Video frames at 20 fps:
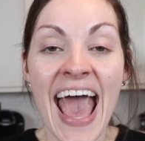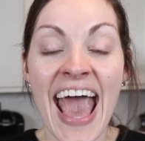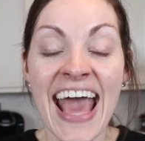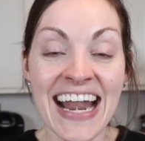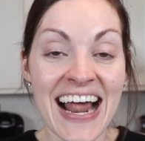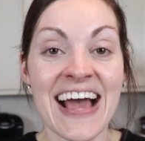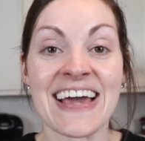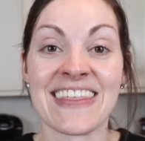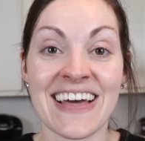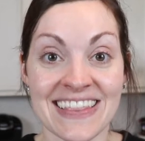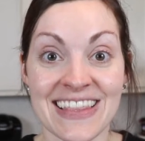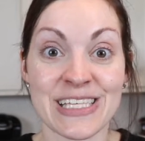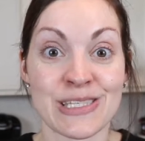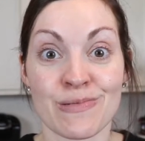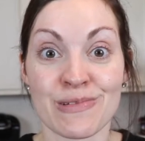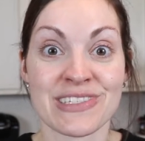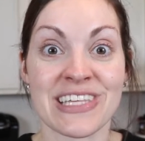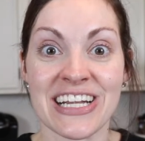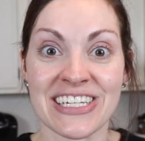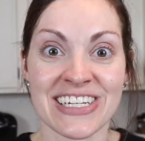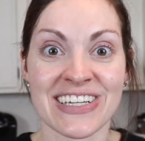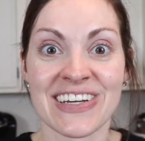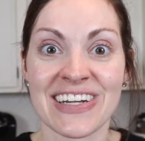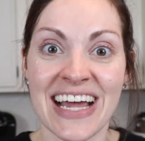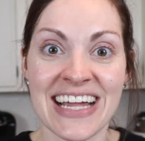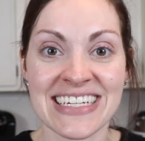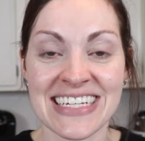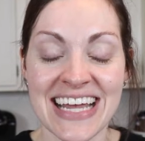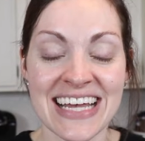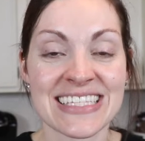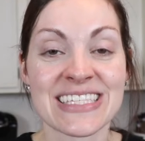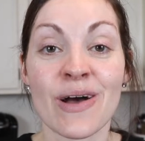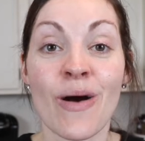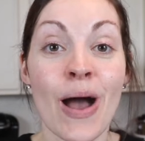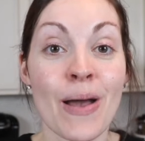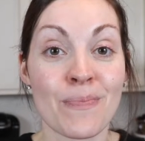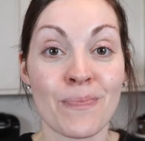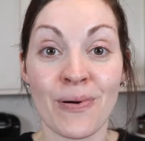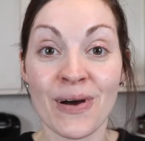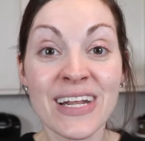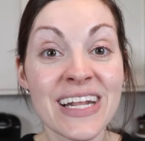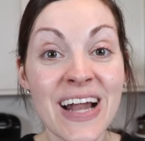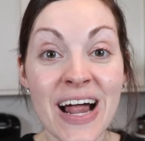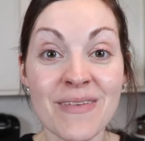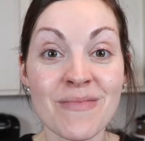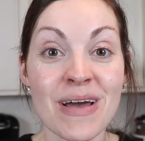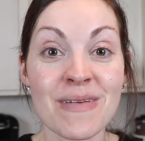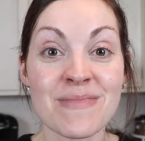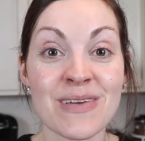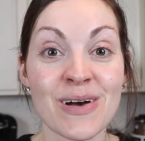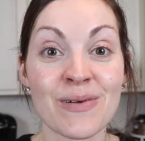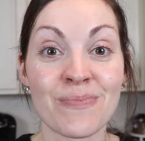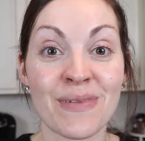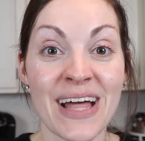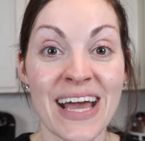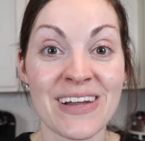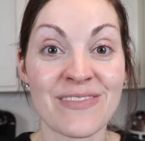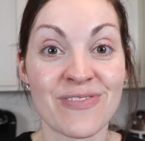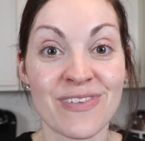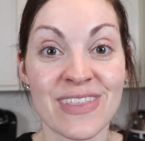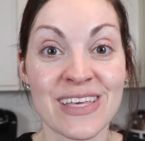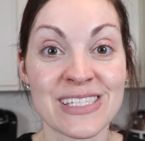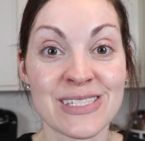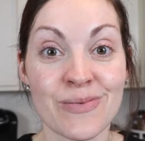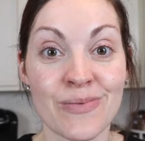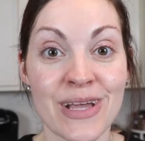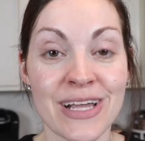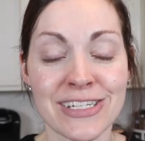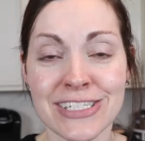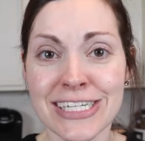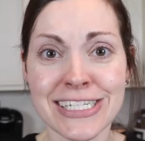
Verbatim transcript: and I thought this was such a good idea. So I put it on my meal plan for this week.